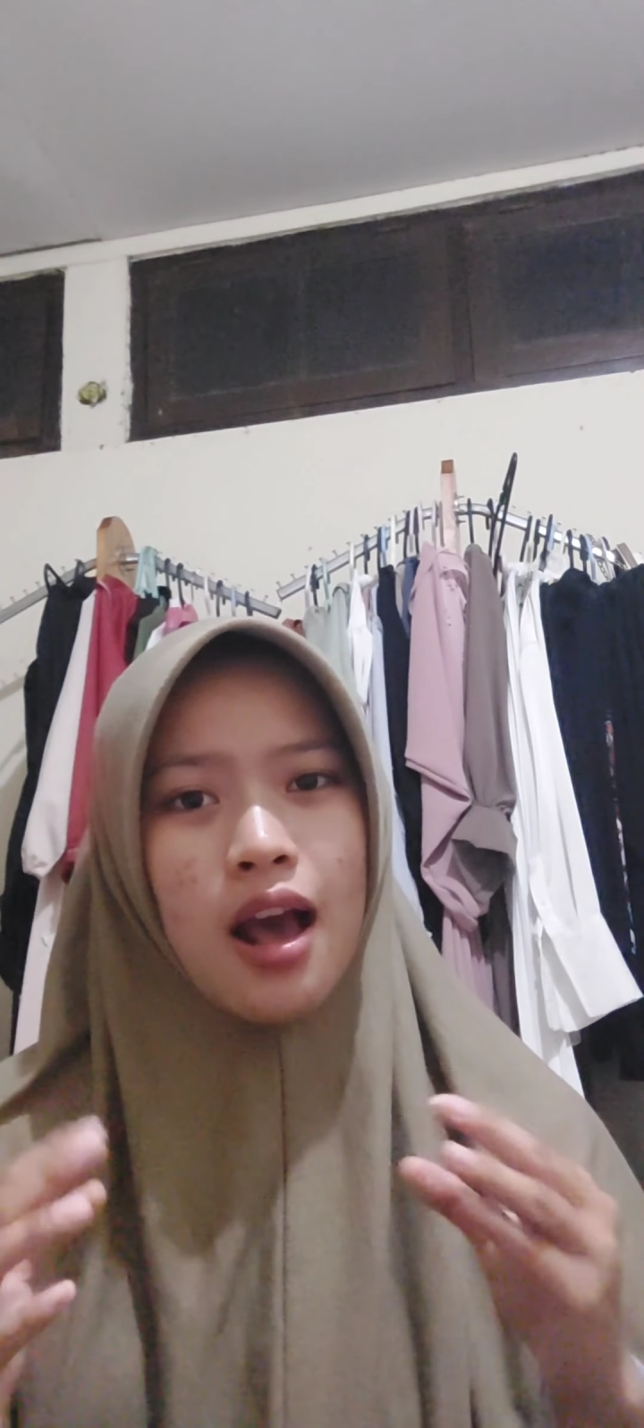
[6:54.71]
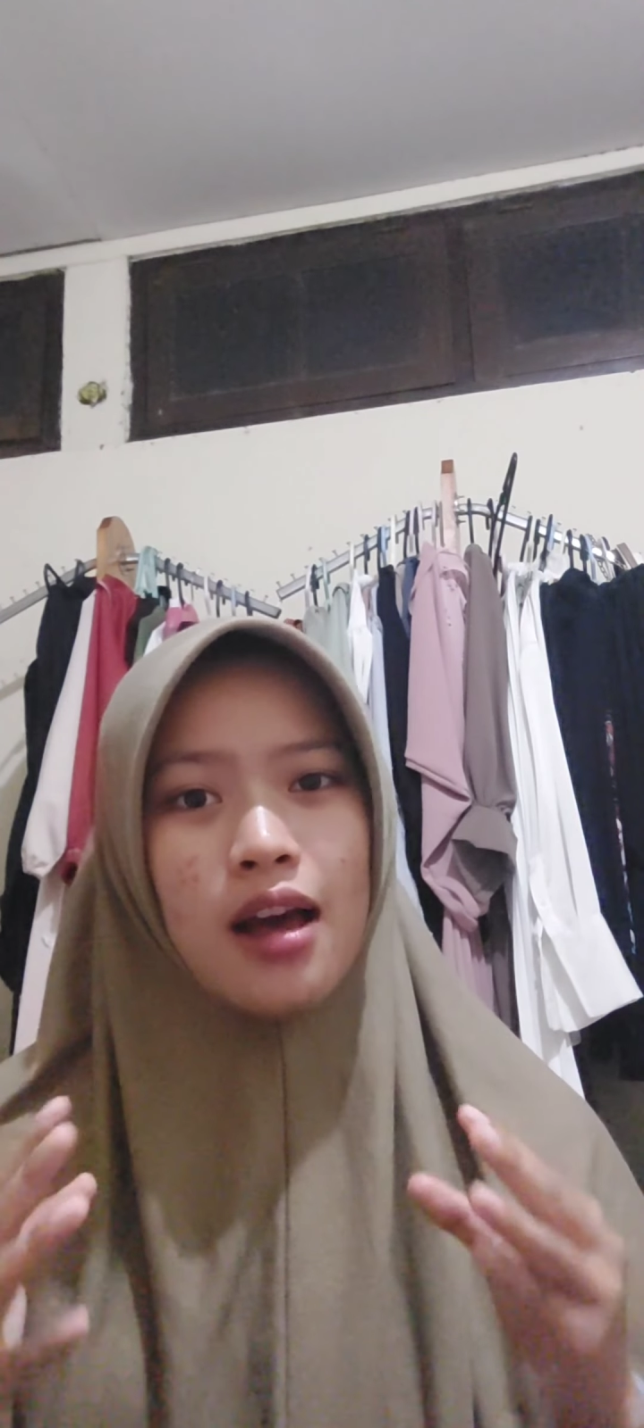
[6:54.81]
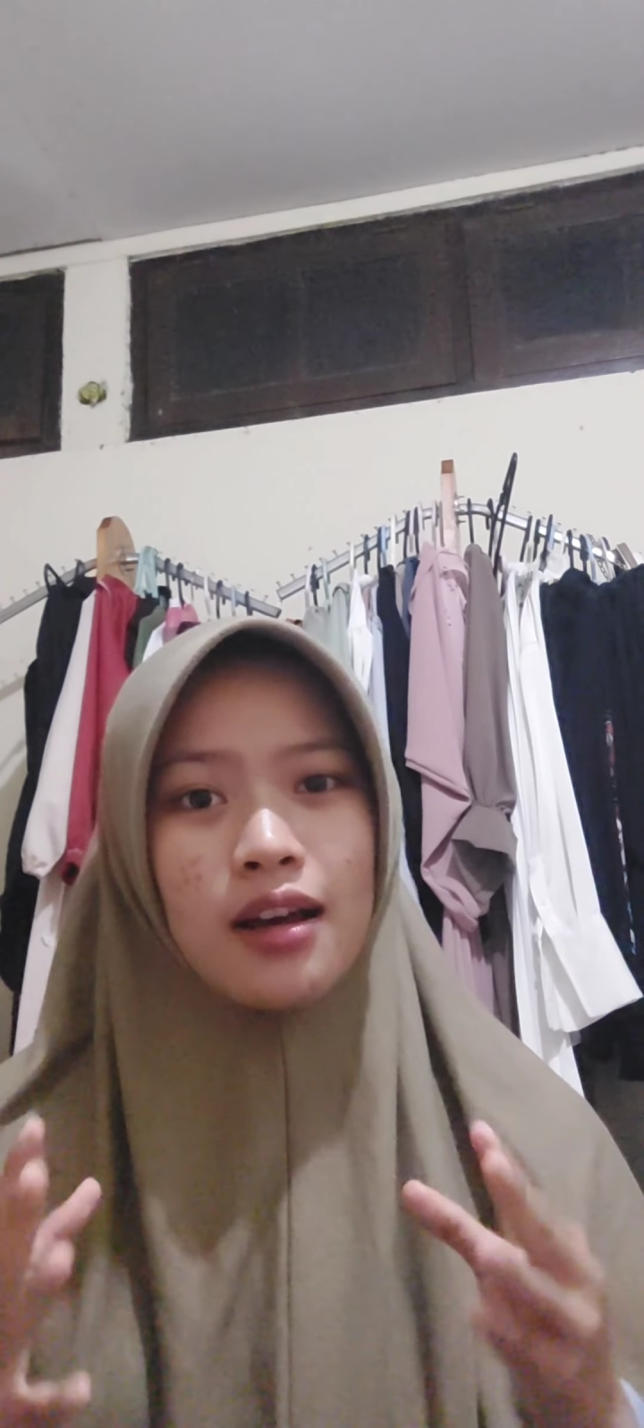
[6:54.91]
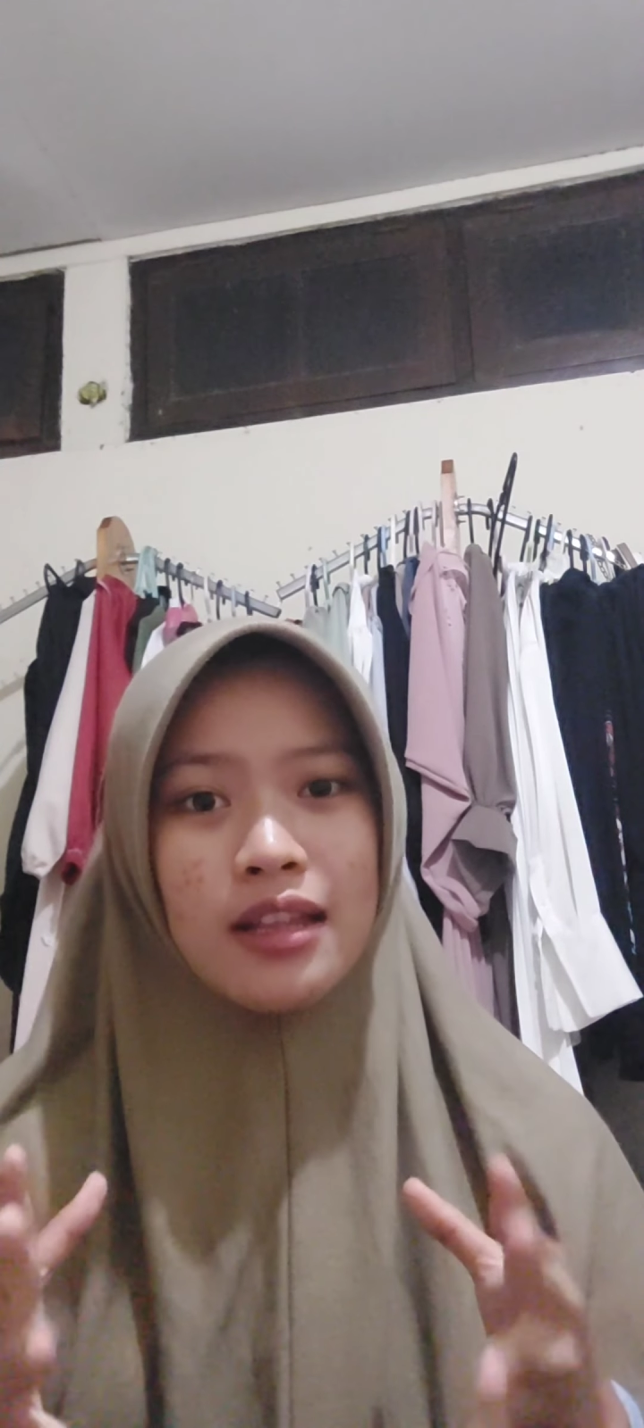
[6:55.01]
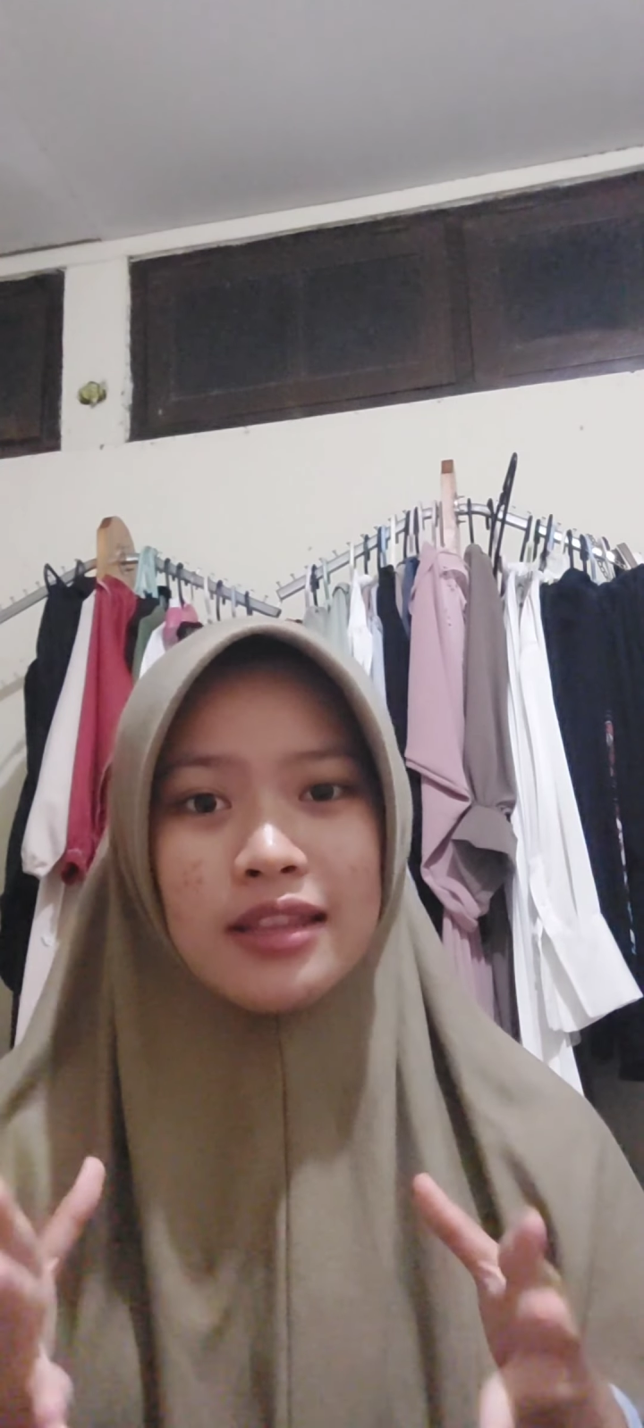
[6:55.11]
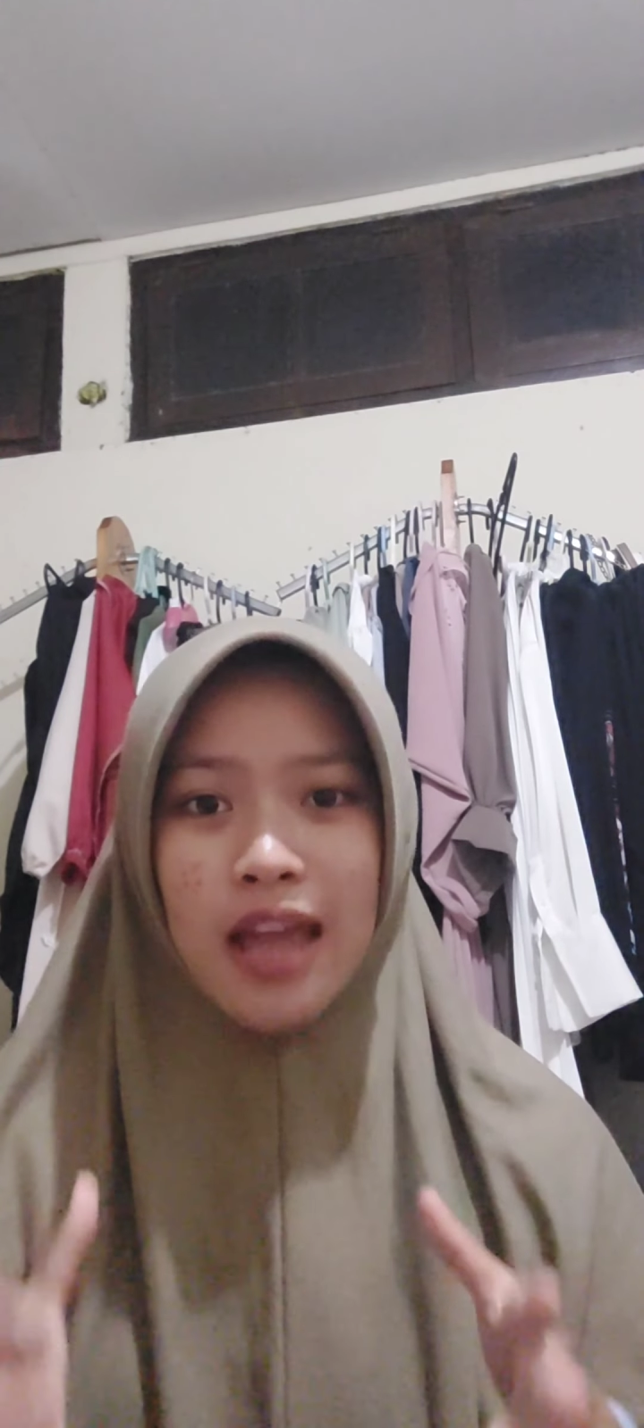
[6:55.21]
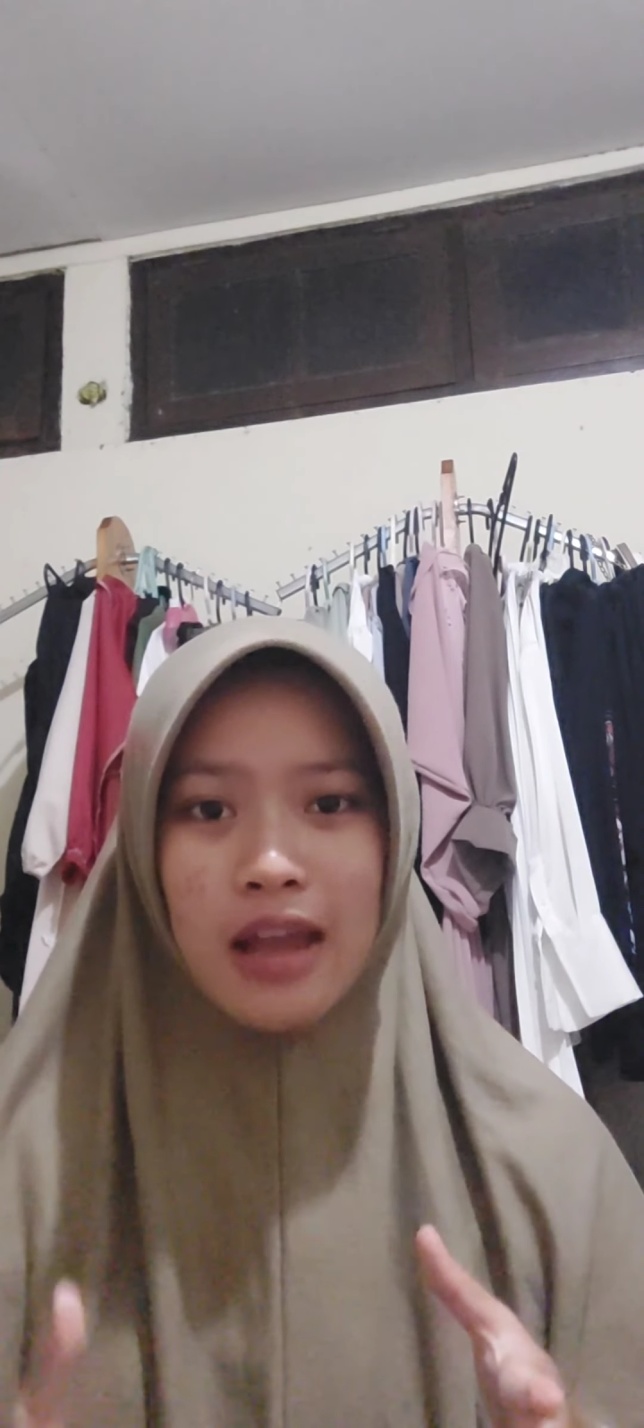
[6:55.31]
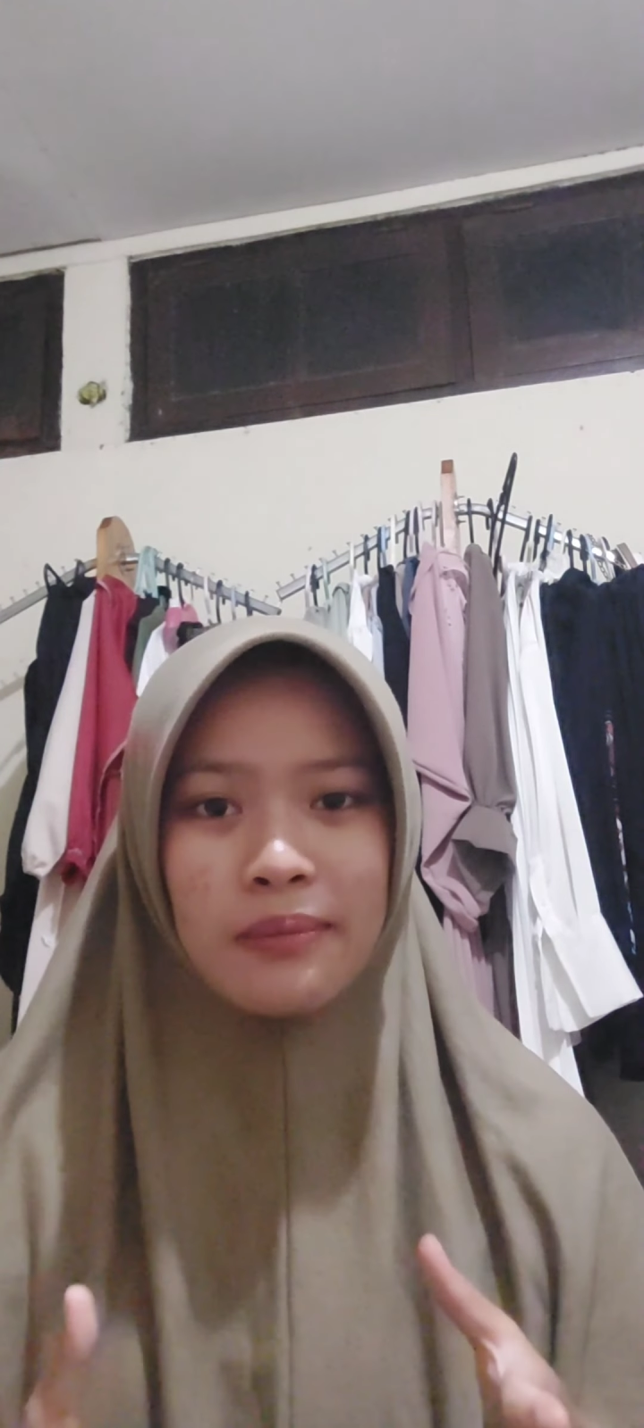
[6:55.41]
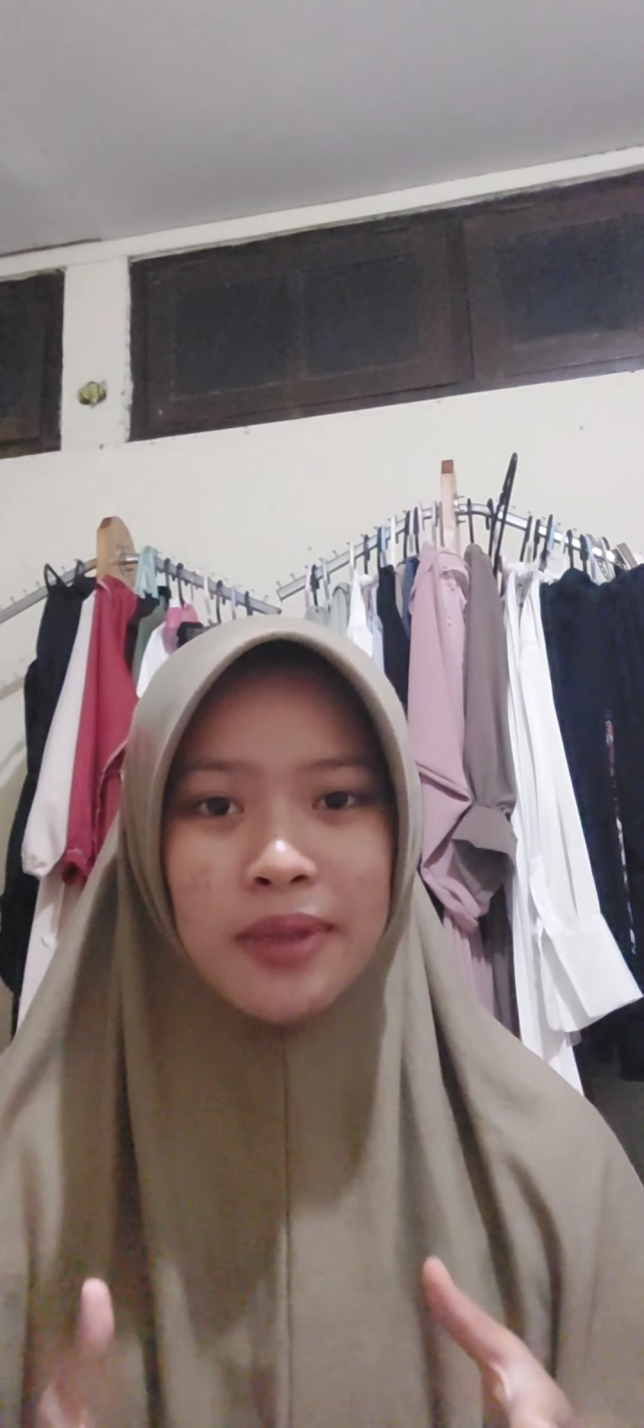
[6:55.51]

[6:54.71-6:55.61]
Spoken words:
10